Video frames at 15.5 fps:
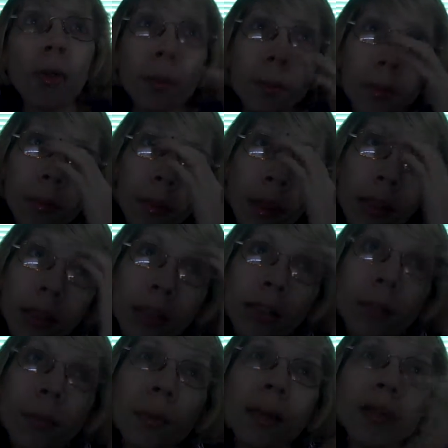The minute
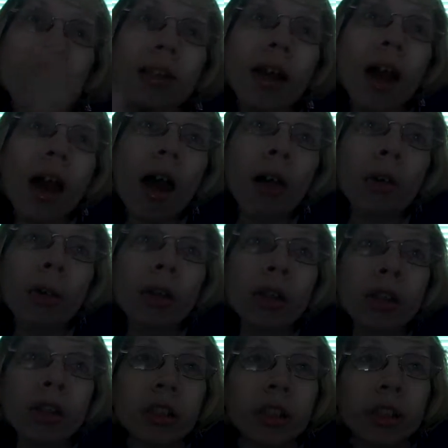she meets the guy, what
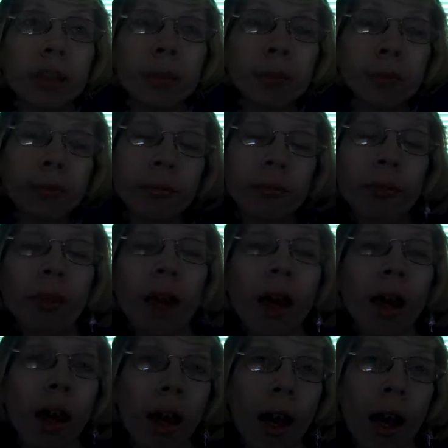does she do?
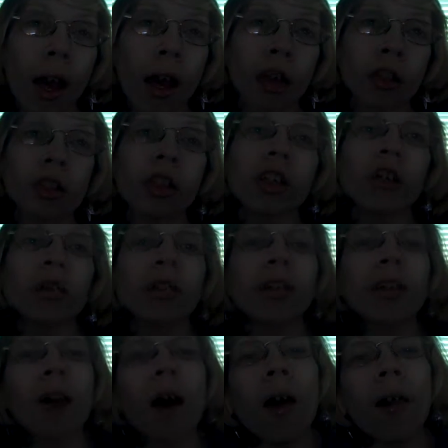She
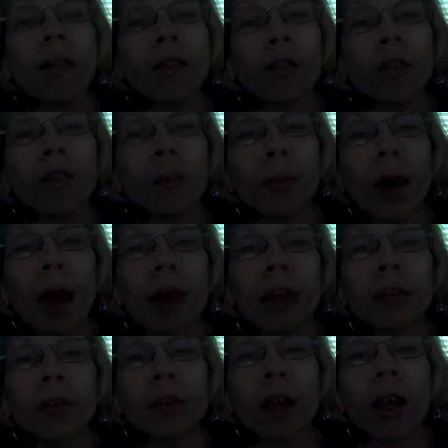uses all of her
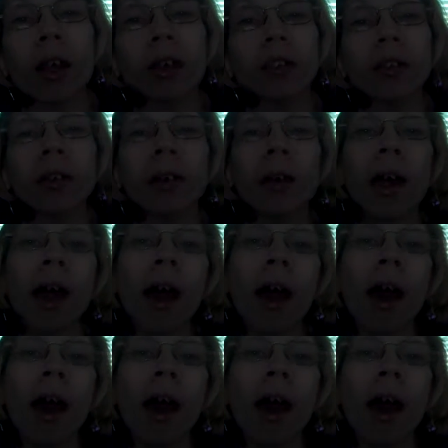spy training to